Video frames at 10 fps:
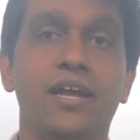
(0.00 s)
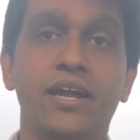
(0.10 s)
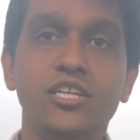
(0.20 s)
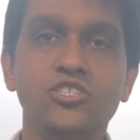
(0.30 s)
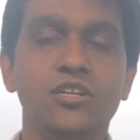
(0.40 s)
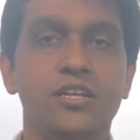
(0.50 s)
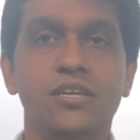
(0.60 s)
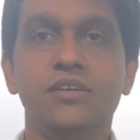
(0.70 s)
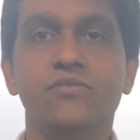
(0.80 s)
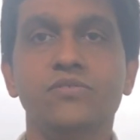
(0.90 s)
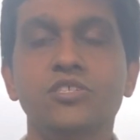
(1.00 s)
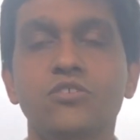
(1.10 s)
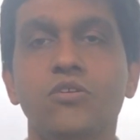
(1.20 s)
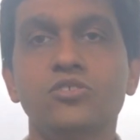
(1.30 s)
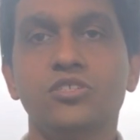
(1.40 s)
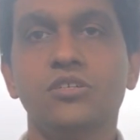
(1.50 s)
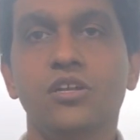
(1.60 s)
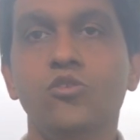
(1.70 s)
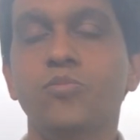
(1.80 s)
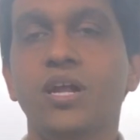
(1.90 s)
Additionally, we just launched
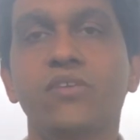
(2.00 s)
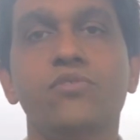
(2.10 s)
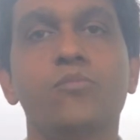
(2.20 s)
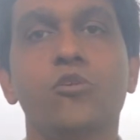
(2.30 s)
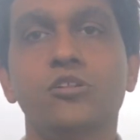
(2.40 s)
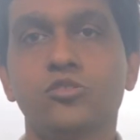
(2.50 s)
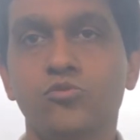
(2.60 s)
a new platform called